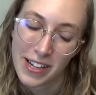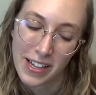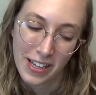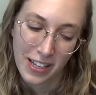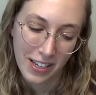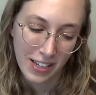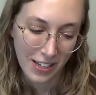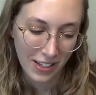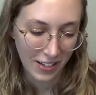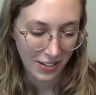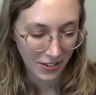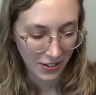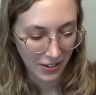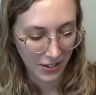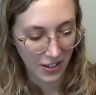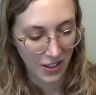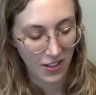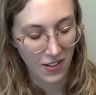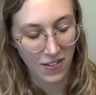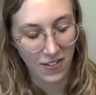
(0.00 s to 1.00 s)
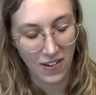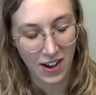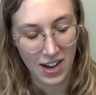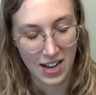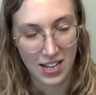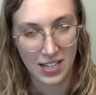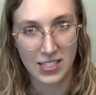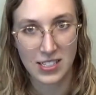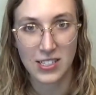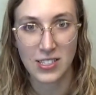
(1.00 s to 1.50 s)
it.
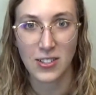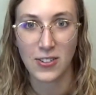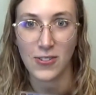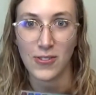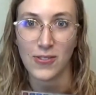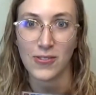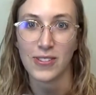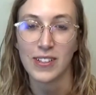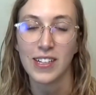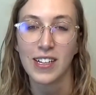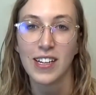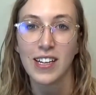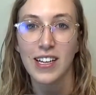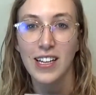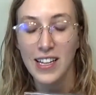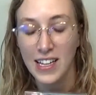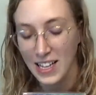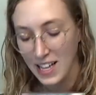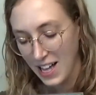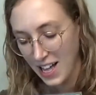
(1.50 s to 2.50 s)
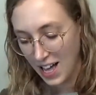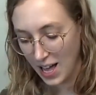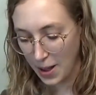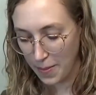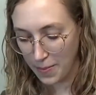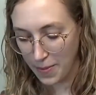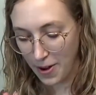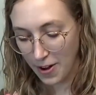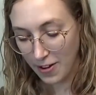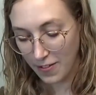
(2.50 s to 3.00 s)
Alright, so
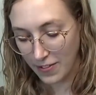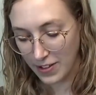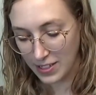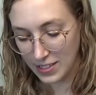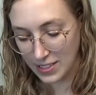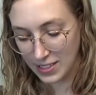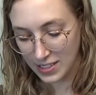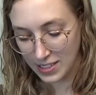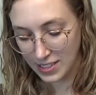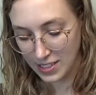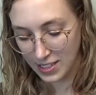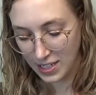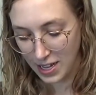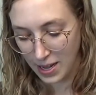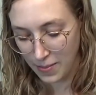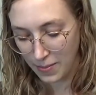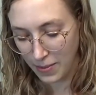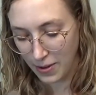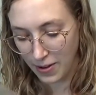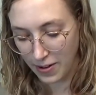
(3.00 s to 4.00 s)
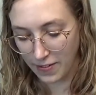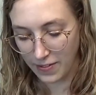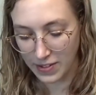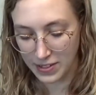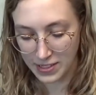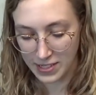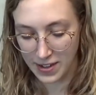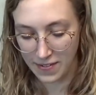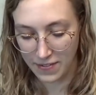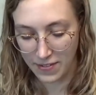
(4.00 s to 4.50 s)
I'm nervous.
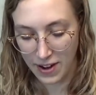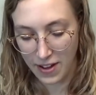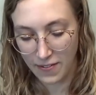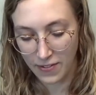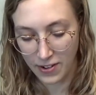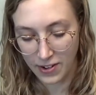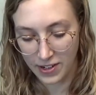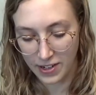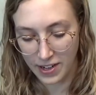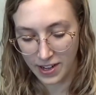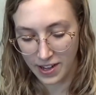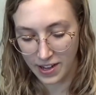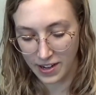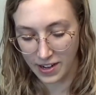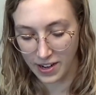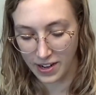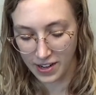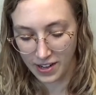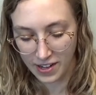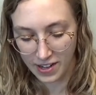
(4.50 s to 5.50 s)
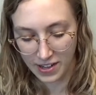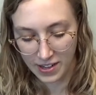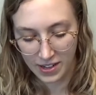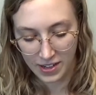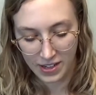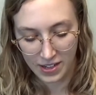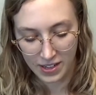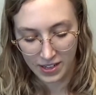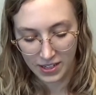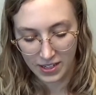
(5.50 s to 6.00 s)
I've never done
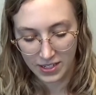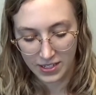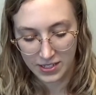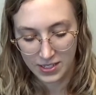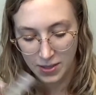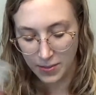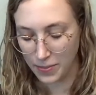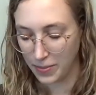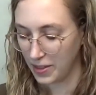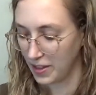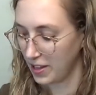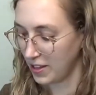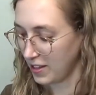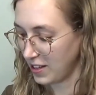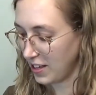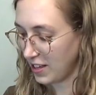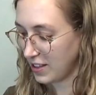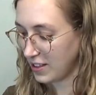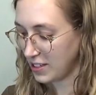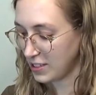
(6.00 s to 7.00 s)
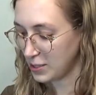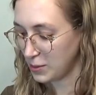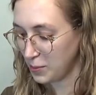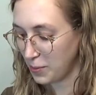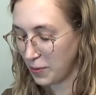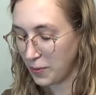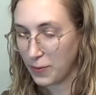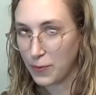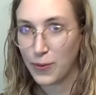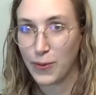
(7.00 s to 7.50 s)
something like this
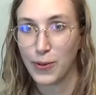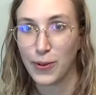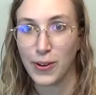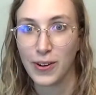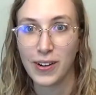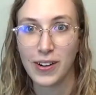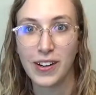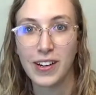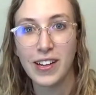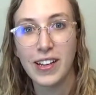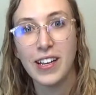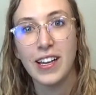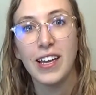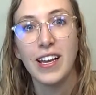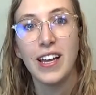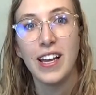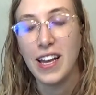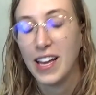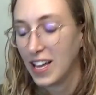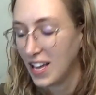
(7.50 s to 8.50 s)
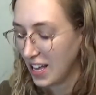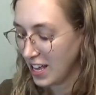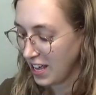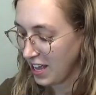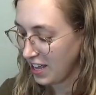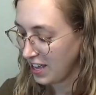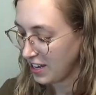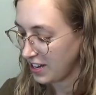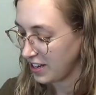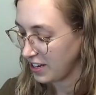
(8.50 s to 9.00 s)
before,
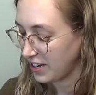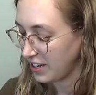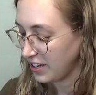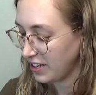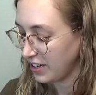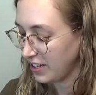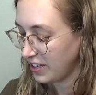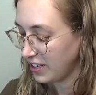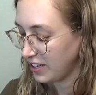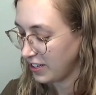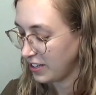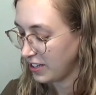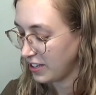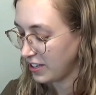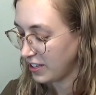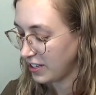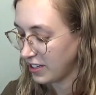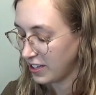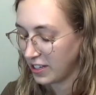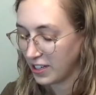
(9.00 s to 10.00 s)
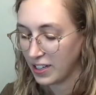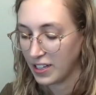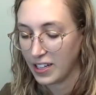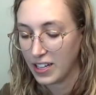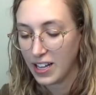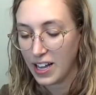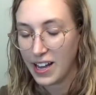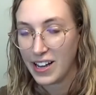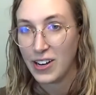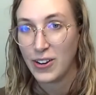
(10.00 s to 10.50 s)
and
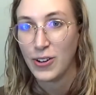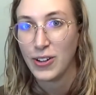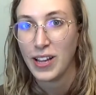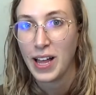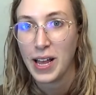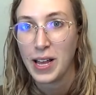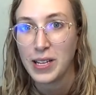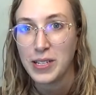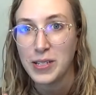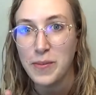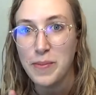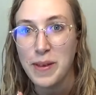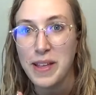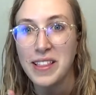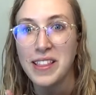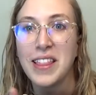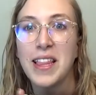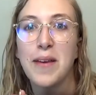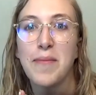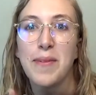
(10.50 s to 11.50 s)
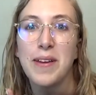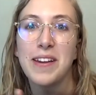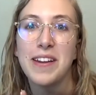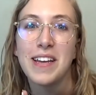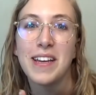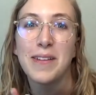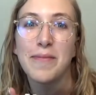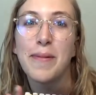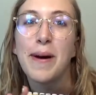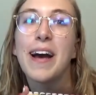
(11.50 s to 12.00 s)
I don't like to be
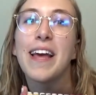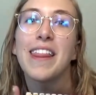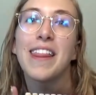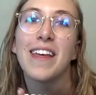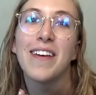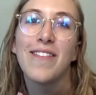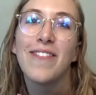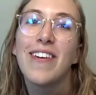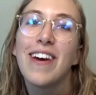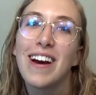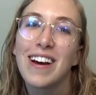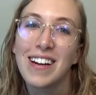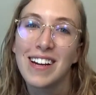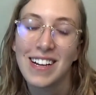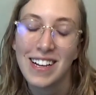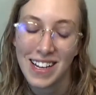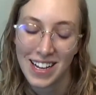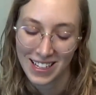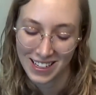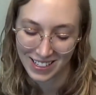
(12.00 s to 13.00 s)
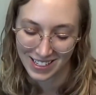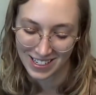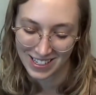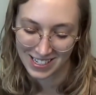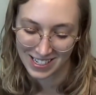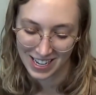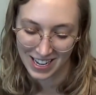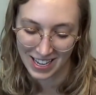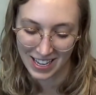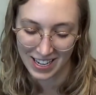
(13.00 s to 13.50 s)
limited by the amount of
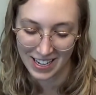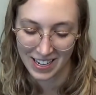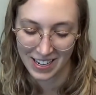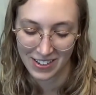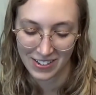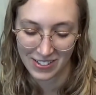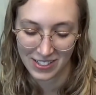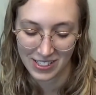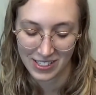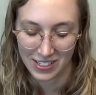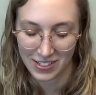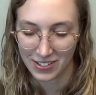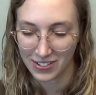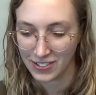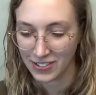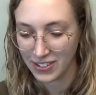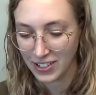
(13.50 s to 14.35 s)
colors I can use, so